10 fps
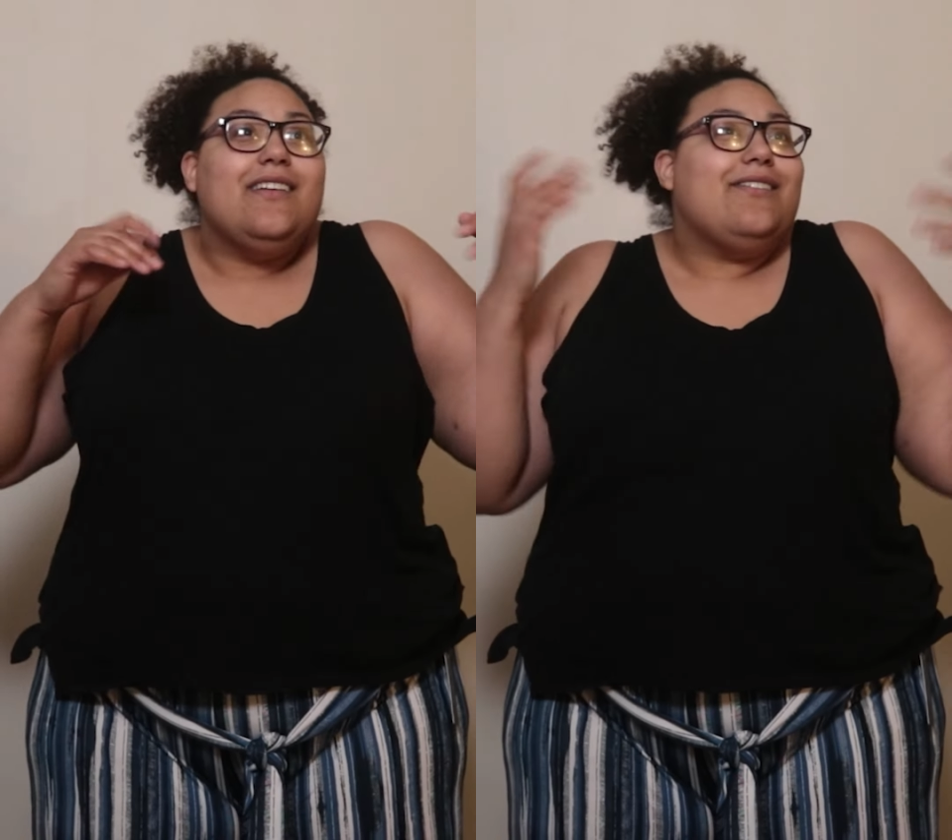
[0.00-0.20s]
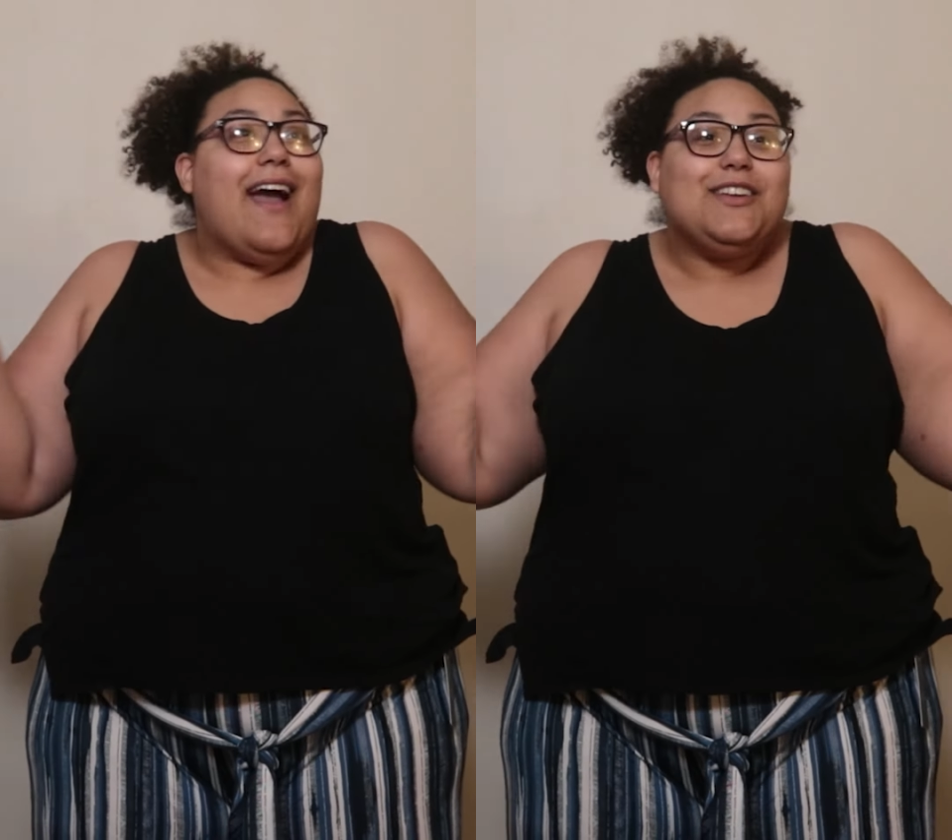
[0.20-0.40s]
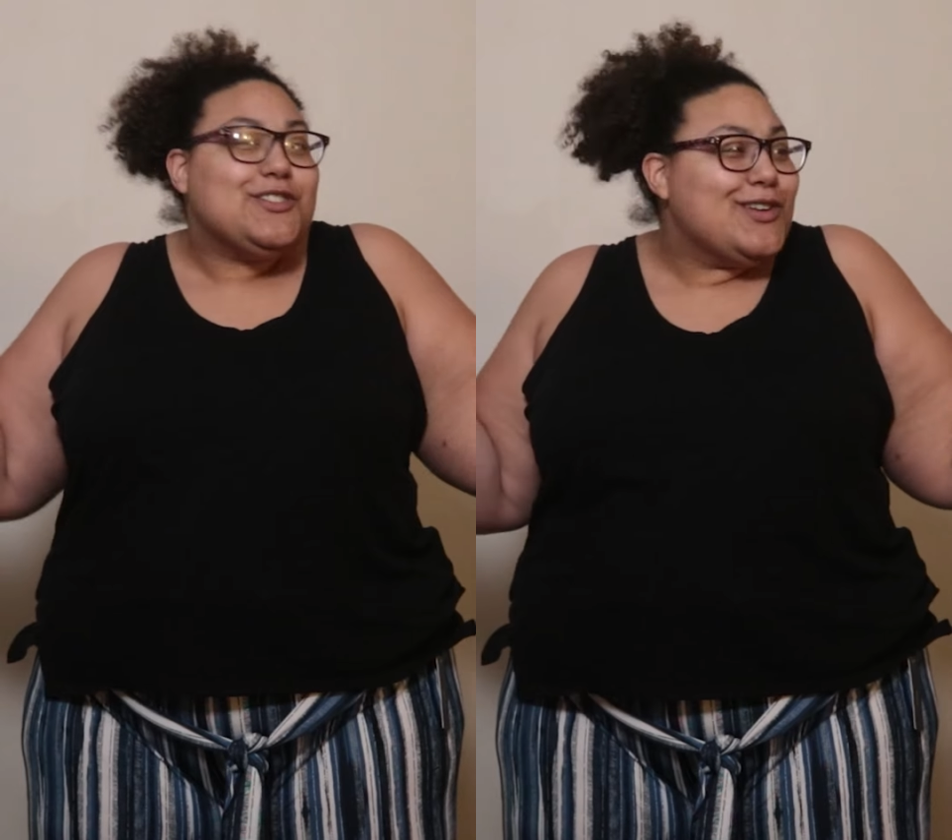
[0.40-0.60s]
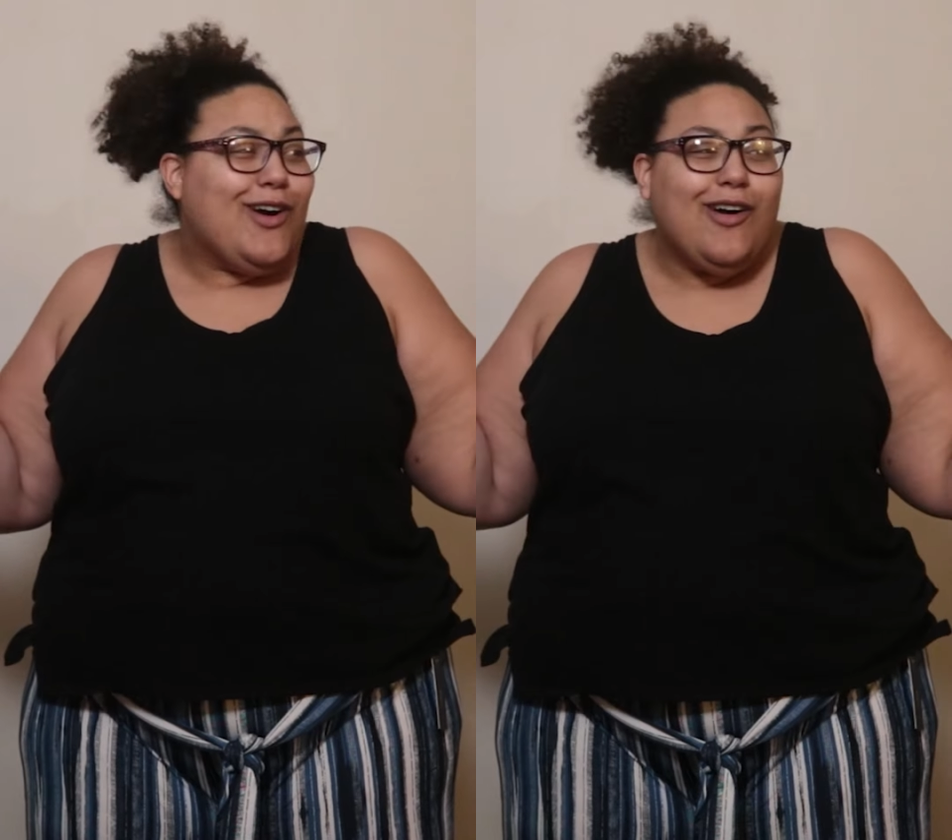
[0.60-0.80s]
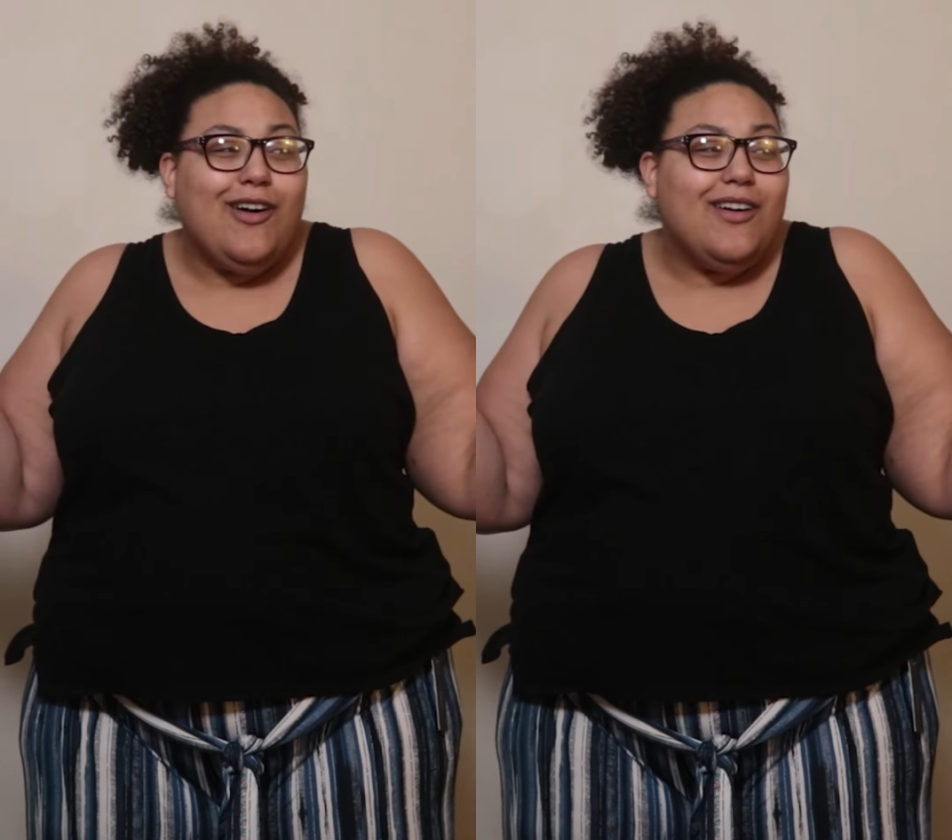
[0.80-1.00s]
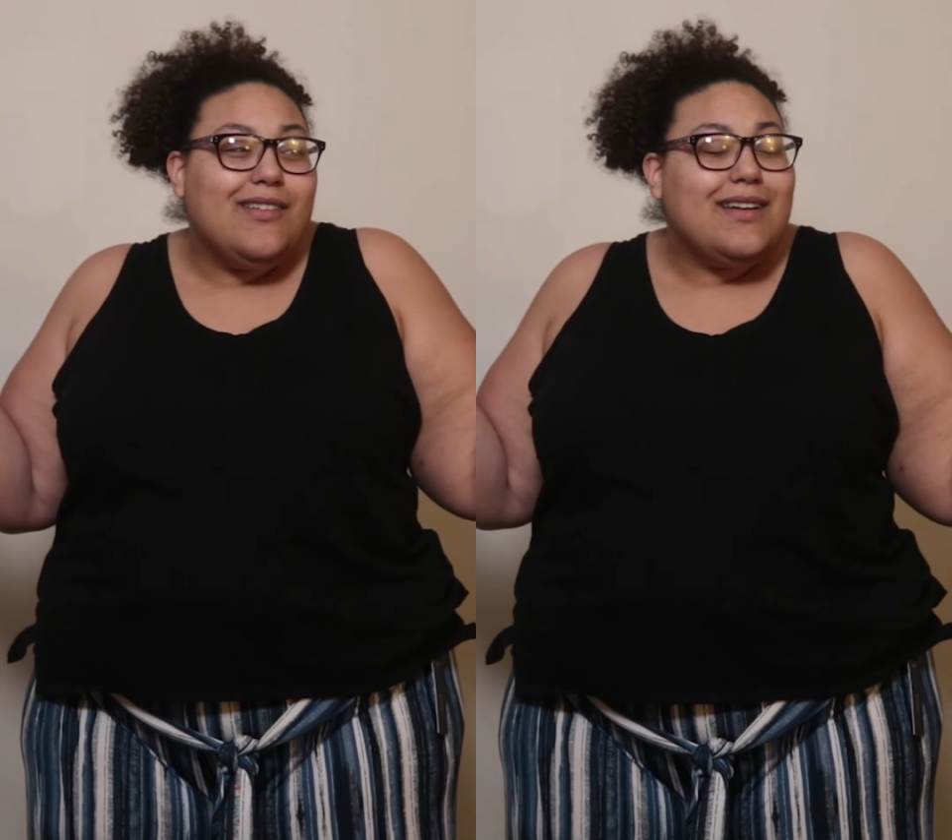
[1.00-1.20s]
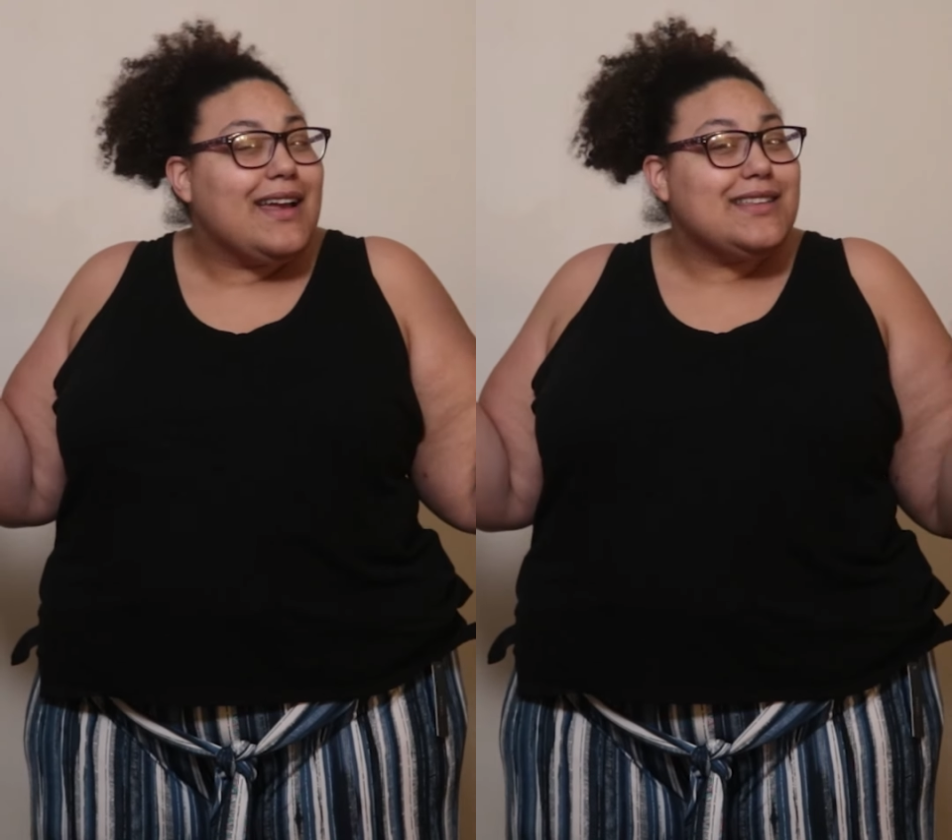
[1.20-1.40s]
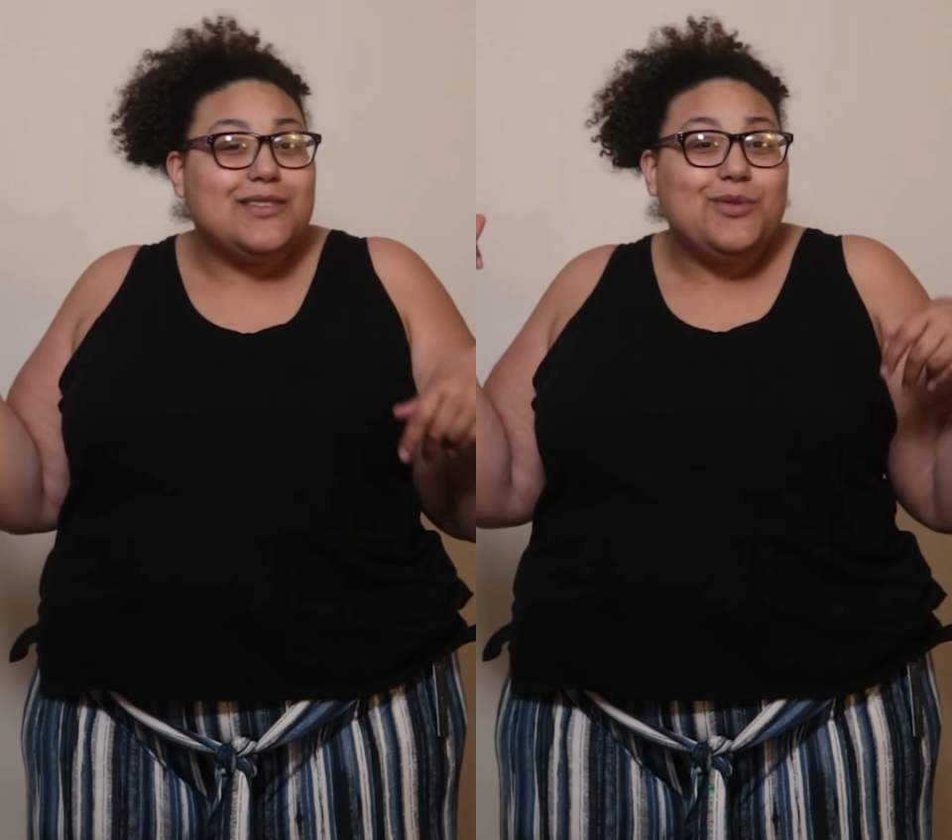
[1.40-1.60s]
fashion haul, I
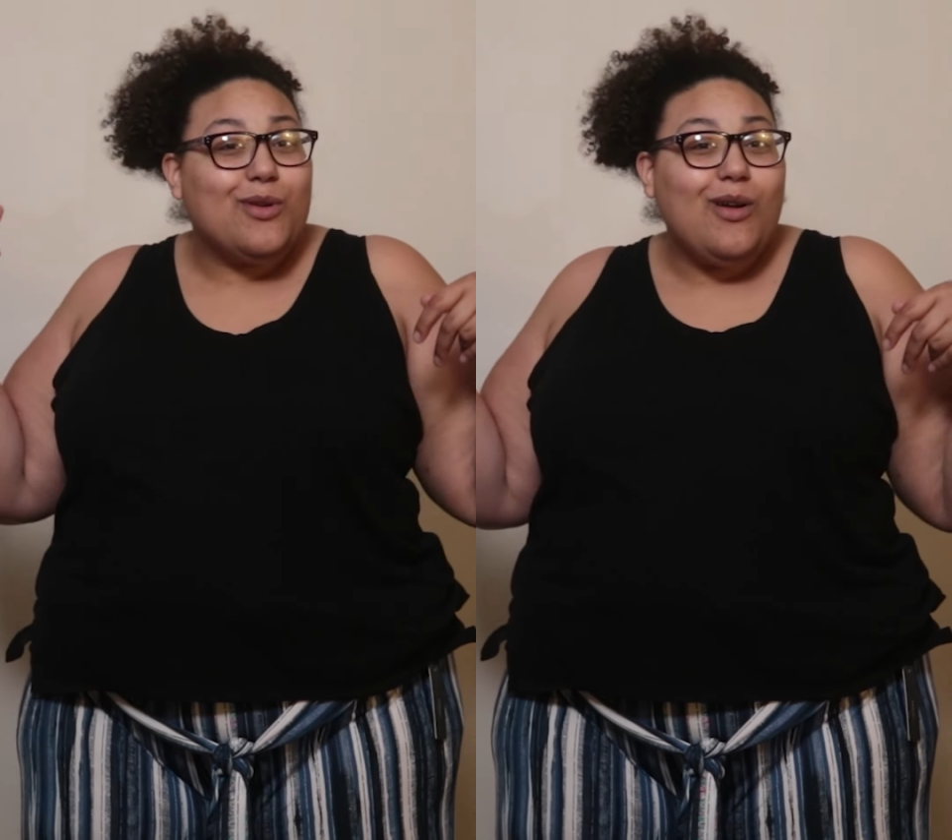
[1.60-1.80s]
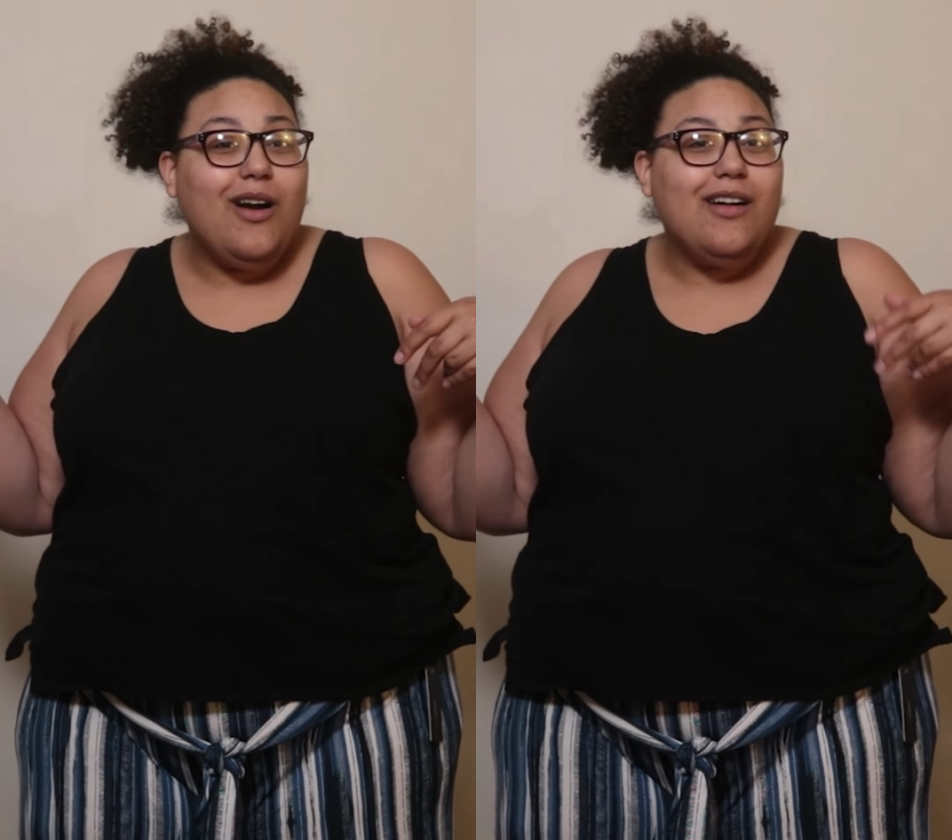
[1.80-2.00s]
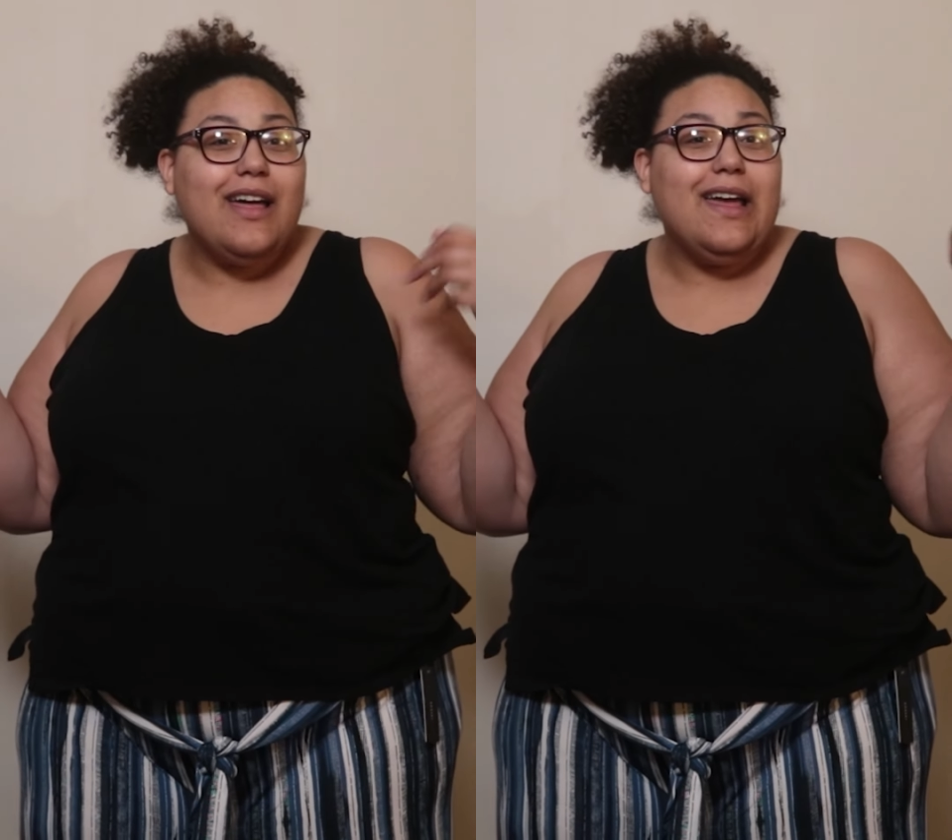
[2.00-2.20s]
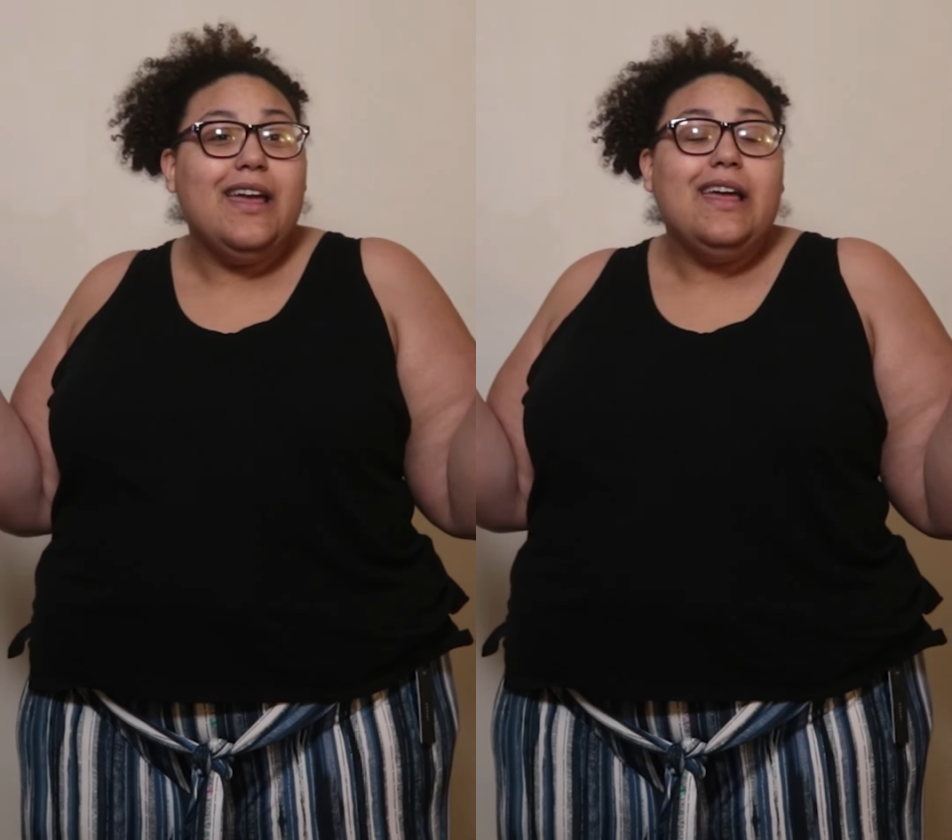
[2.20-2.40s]
guess that's what you can call it.